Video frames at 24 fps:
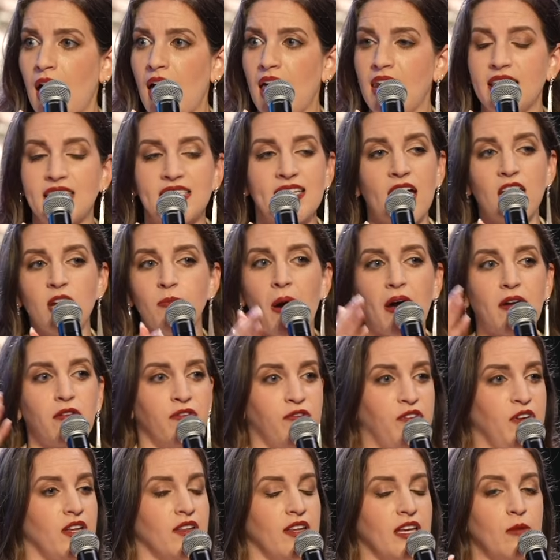And it's not about a
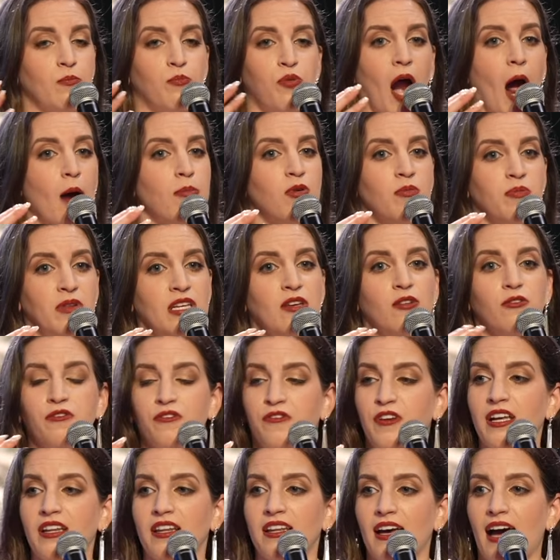feeling. Probably you'll
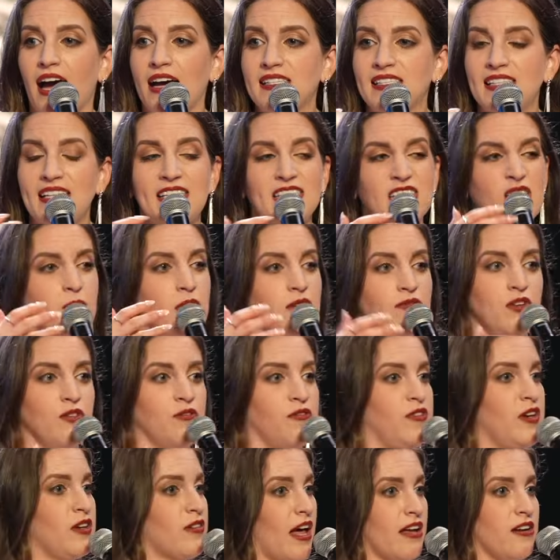feel it. I see some of
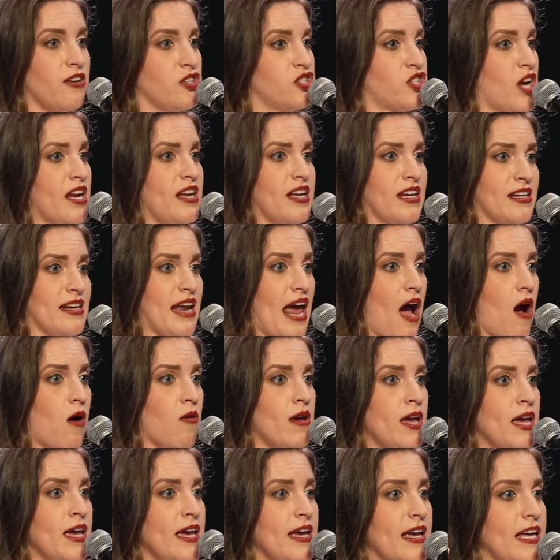you feel energetic
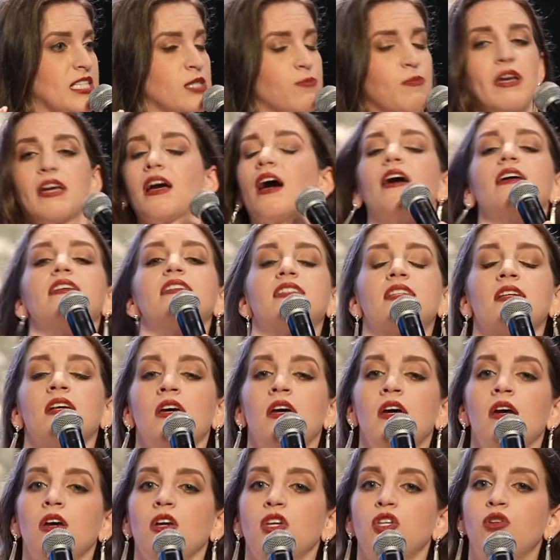now. It's because
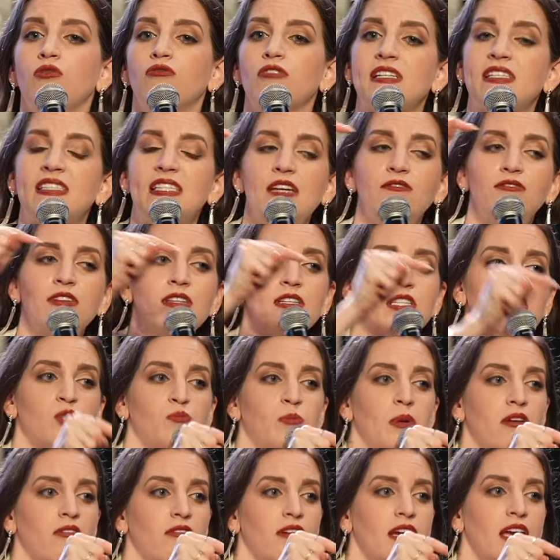you received in the
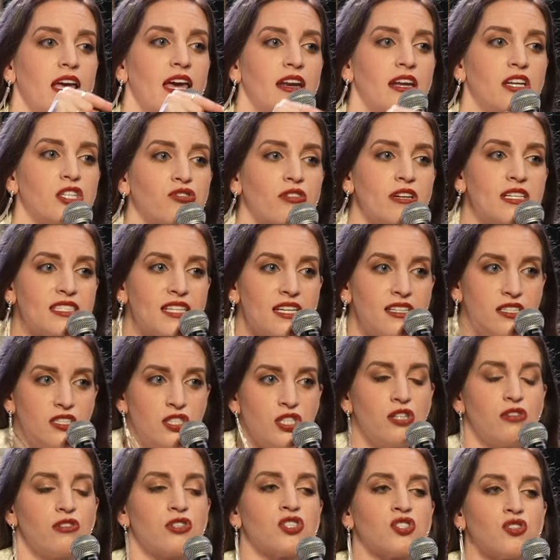Spirit and it
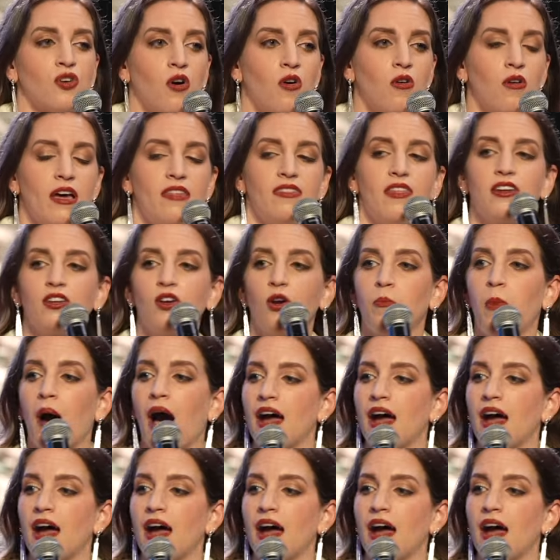transcended to your soul and then your